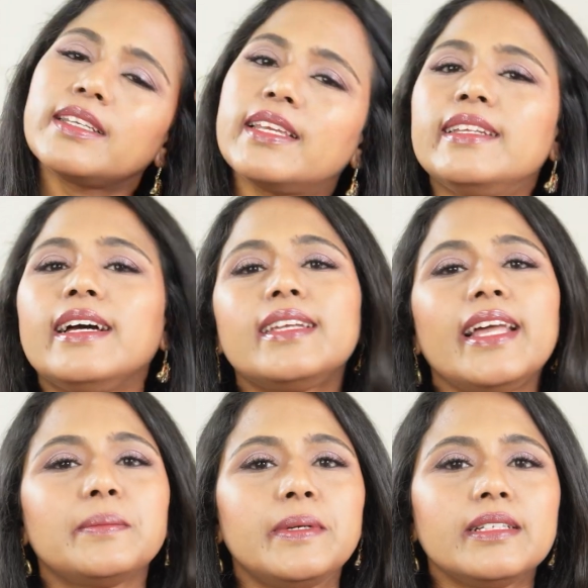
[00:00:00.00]
Hit that
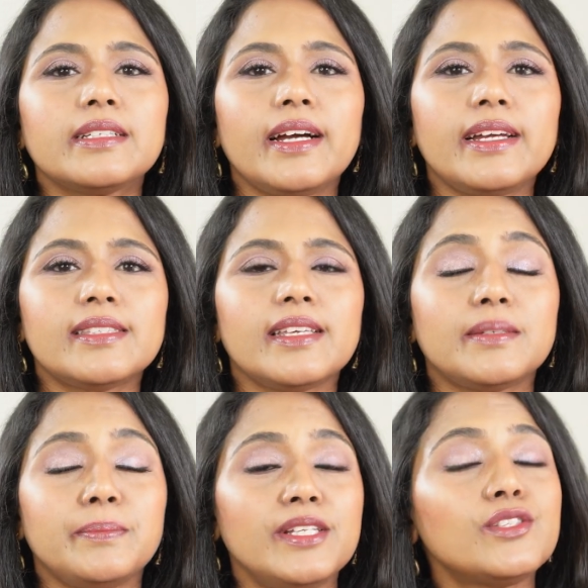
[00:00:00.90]
like button, guys.
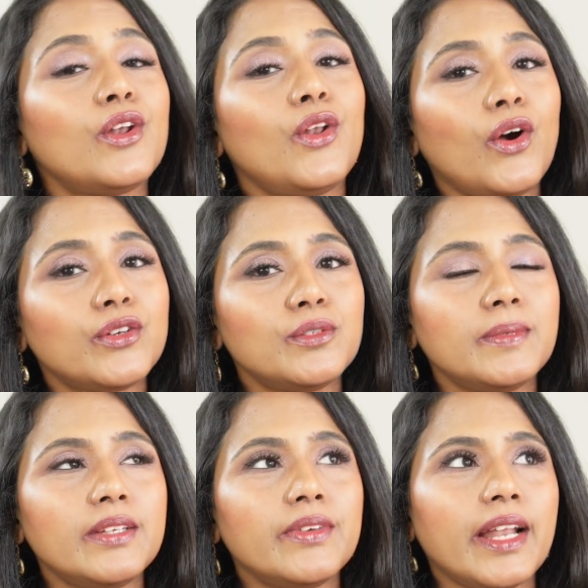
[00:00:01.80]
It means a lot to
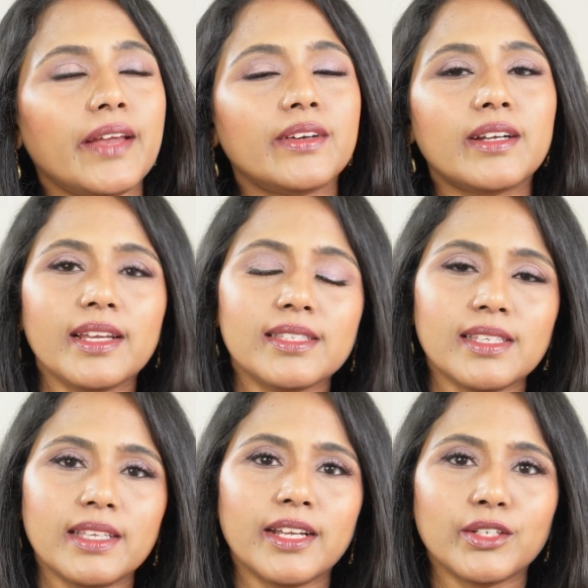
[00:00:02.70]
me whenever I
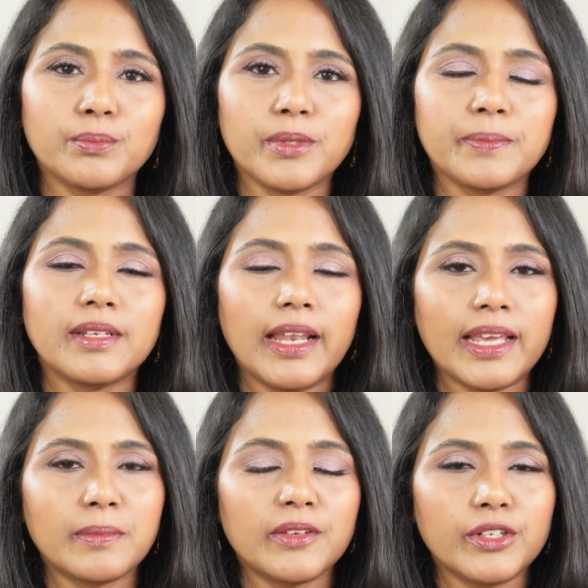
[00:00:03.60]
see that you people
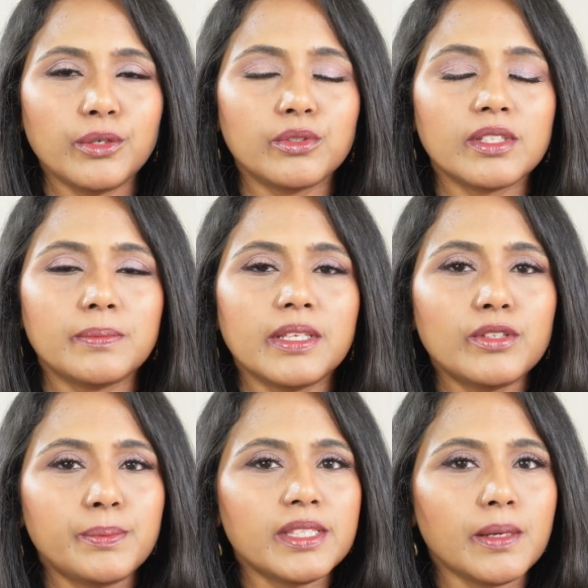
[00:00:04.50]
like my videos. It
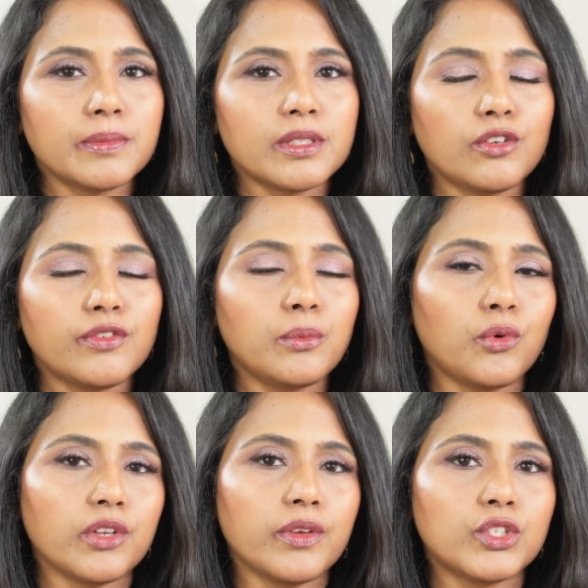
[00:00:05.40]
gives me some sort of a
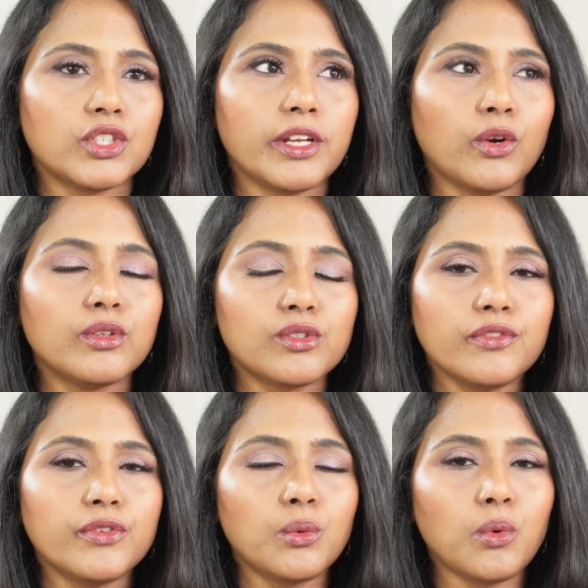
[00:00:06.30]
motivation. And also,
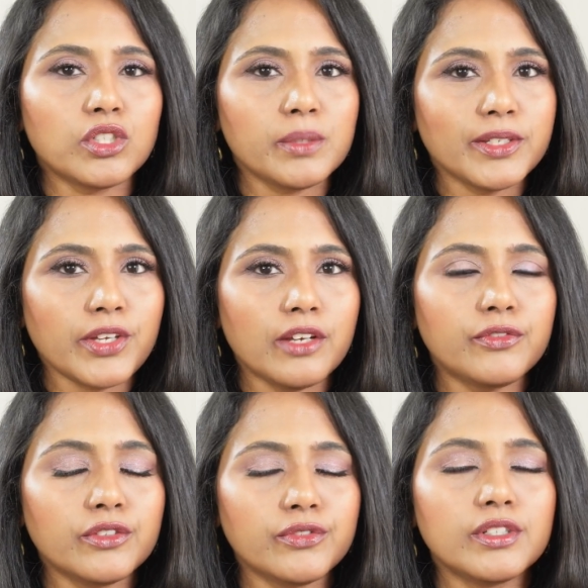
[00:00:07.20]
if you're watching my channel
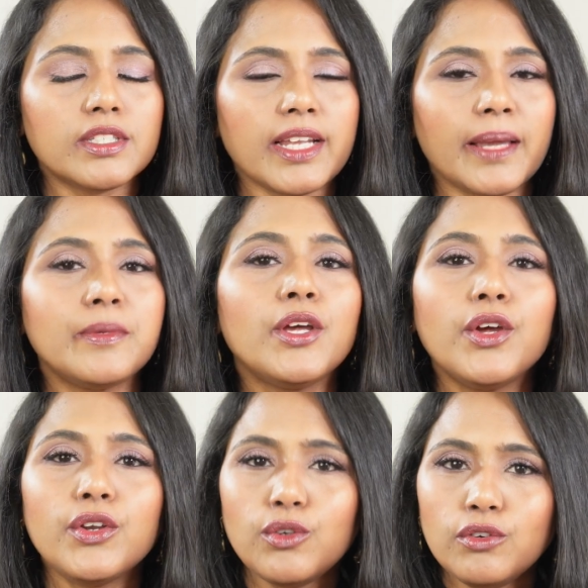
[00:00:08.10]
for the first time,
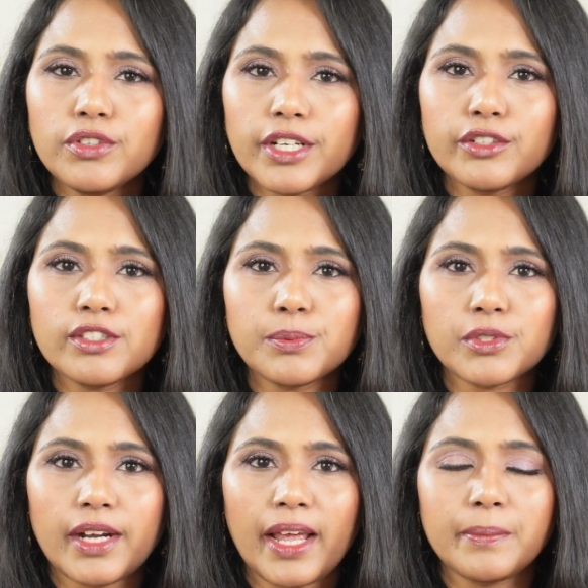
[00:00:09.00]
don't forget to
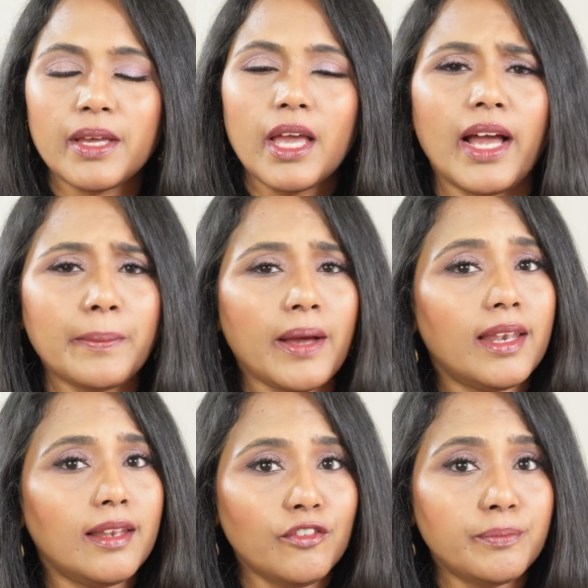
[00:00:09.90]
subscribe.
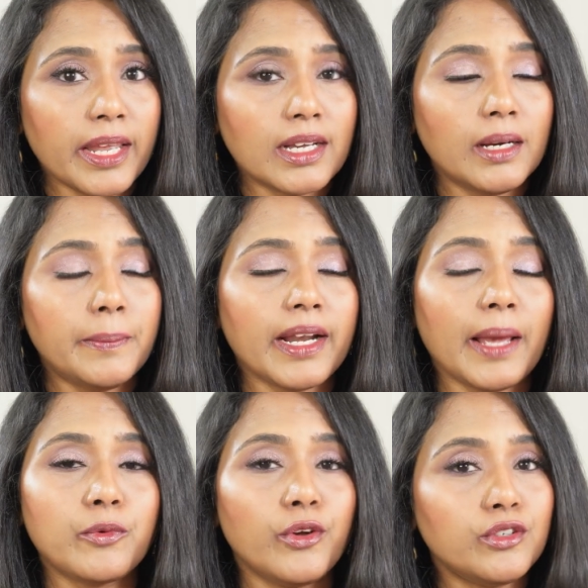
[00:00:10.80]
I love makeup, and
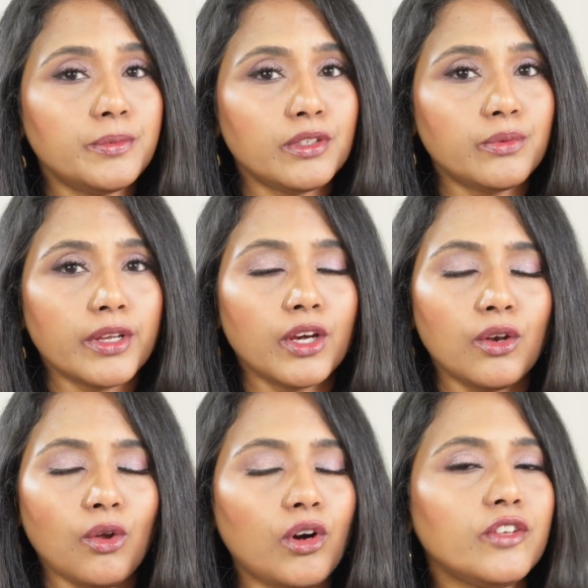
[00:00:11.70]
I'm going to be reviewing a
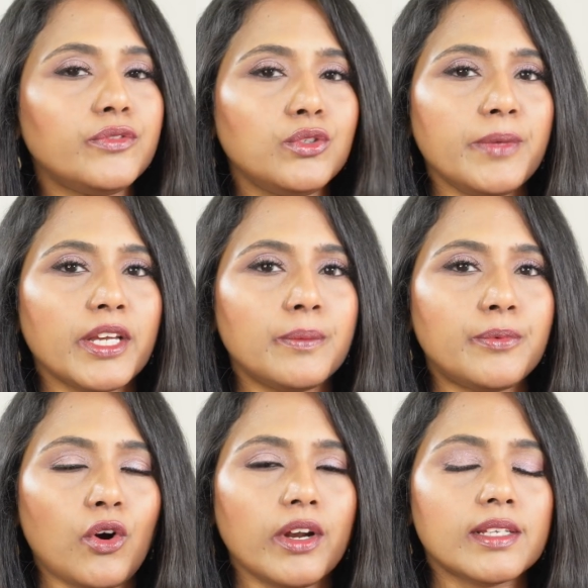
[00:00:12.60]
lot of new makeup
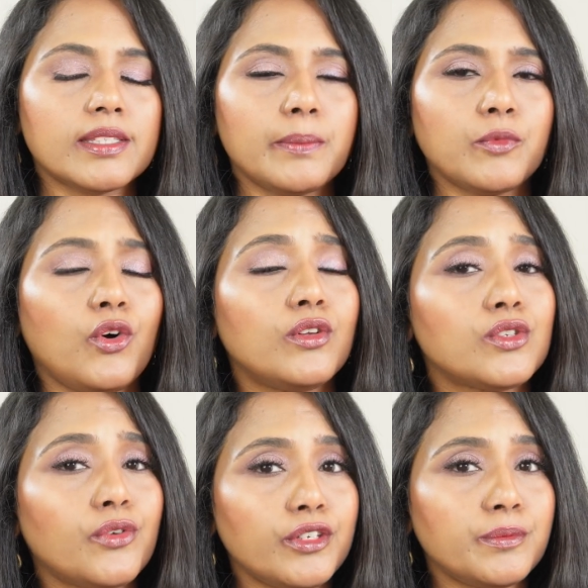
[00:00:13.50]
products, and I'm
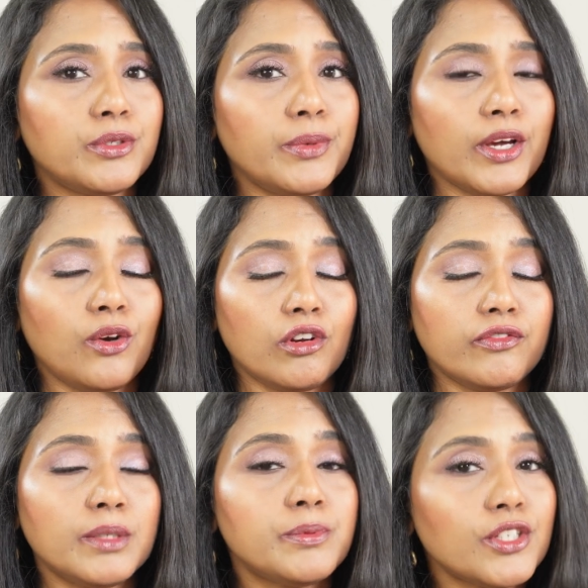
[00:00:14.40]
also going to be doing a lot
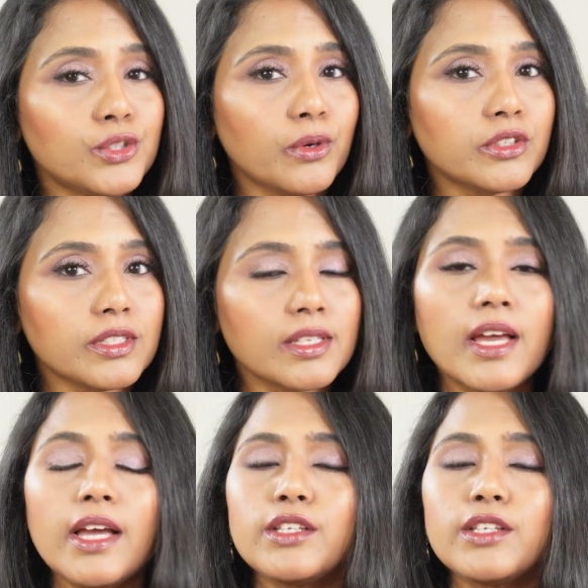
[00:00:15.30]
of lipstick swatches.